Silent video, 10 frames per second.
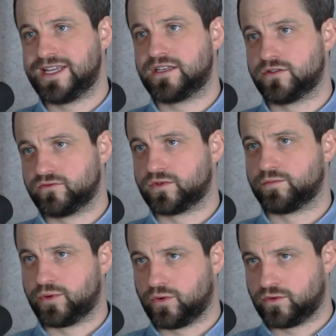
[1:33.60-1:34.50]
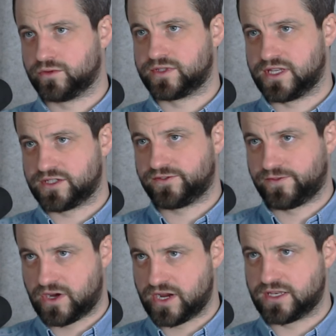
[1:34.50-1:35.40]
didn't report this
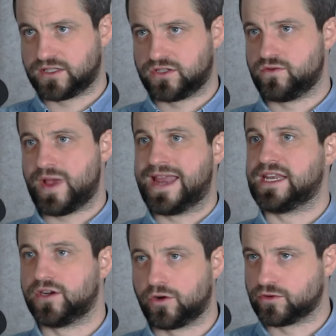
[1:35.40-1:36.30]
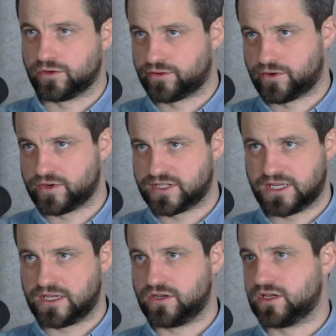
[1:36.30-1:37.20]
find to any local
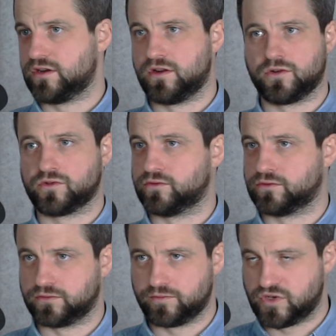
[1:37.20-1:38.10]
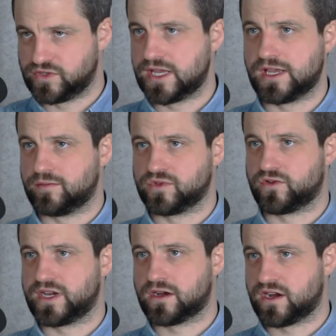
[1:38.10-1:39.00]
authority, local museums,
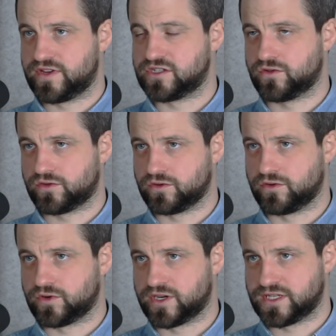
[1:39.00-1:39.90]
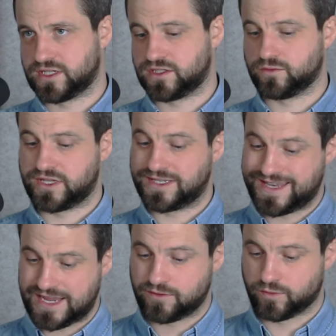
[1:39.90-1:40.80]
or any kind of historical organizations. What they
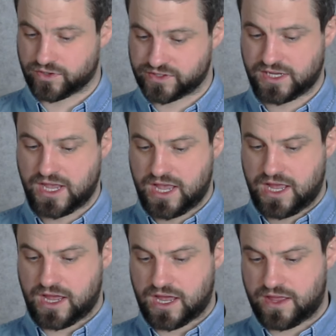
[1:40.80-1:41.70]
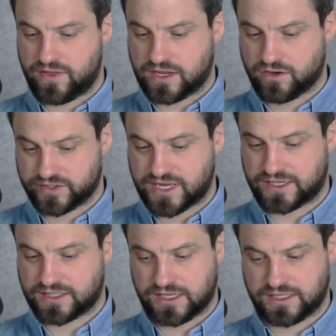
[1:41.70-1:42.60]
did was they
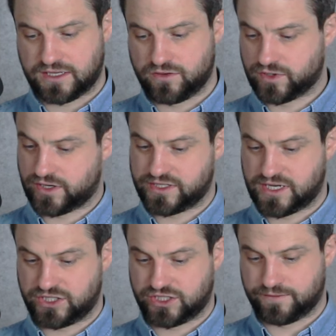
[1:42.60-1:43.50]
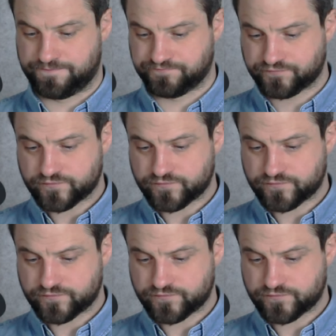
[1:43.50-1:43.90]
contacted an organization